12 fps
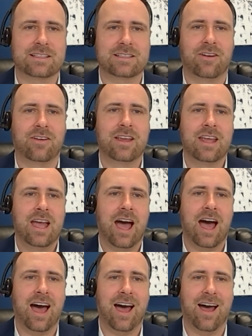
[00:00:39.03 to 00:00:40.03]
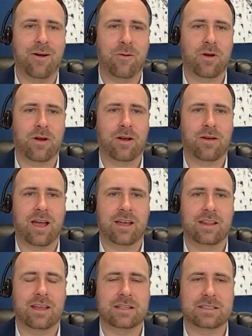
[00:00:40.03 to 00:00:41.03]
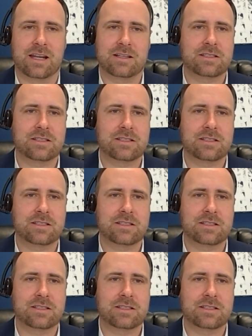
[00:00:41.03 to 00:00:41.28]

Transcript: So like I said,